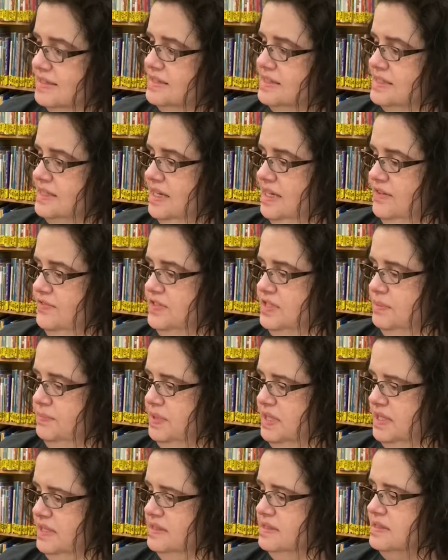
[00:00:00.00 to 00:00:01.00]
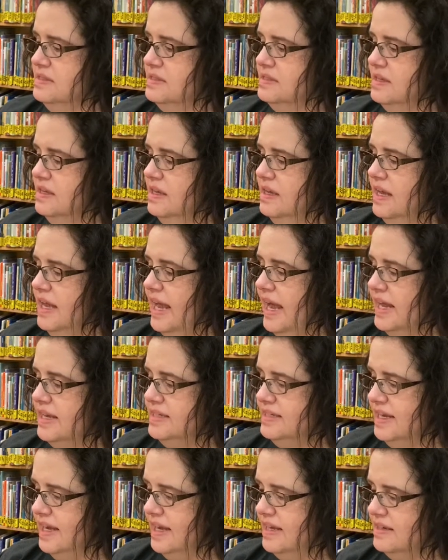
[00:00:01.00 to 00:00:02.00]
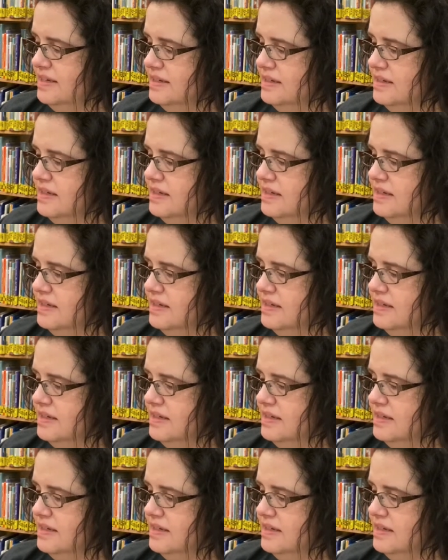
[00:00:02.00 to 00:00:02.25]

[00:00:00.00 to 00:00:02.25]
safety pins, and yet